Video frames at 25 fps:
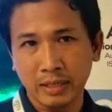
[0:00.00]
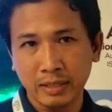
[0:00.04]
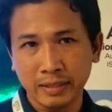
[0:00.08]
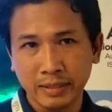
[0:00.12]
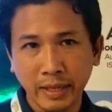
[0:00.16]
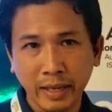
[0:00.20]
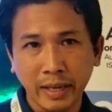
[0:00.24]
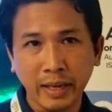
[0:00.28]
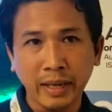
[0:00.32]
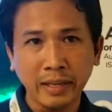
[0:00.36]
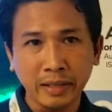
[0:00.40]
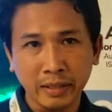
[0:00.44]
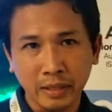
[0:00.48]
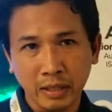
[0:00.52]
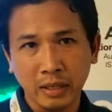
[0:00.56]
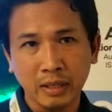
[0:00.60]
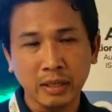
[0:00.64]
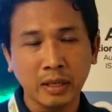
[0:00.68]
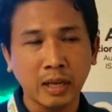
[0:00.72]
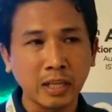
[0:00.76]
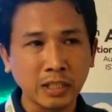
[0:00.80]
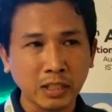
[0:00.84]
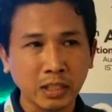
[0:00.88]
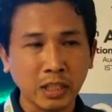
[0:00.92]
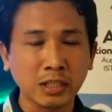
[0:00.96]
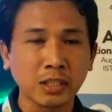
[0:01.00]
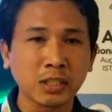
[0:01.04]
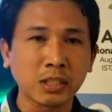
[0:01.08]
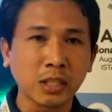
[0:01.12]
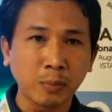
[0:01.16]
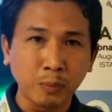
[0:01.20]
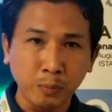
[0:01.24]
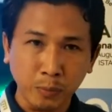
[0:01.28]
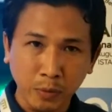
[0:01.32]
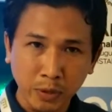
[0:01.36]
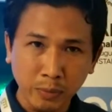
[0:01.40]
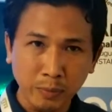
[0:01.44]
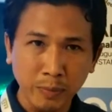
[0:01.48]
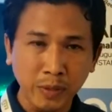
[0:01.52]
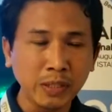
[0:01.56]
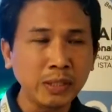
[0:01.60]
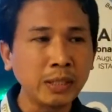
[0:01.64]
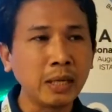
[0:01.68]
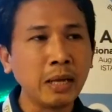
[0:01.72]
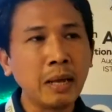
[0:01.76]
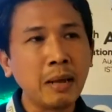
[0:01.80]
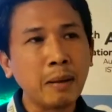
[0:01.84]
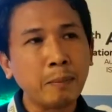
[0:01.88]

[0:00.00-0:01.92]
dad as a supplement,